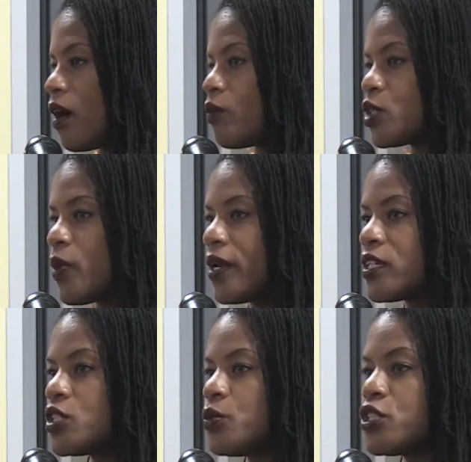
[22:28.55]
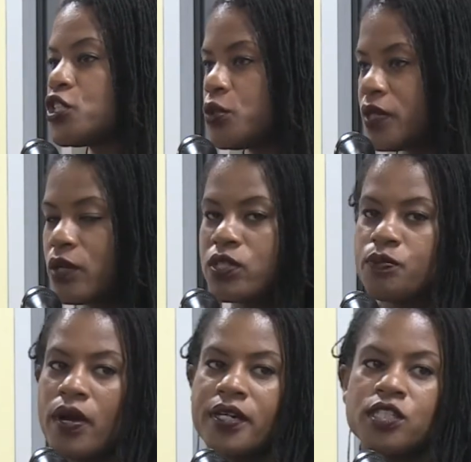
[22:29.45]
responding to a shooting,
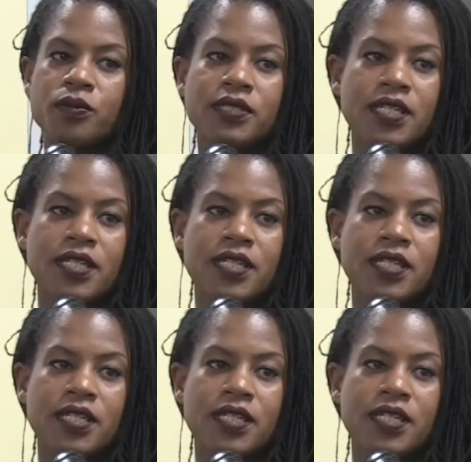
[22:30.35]
responding to a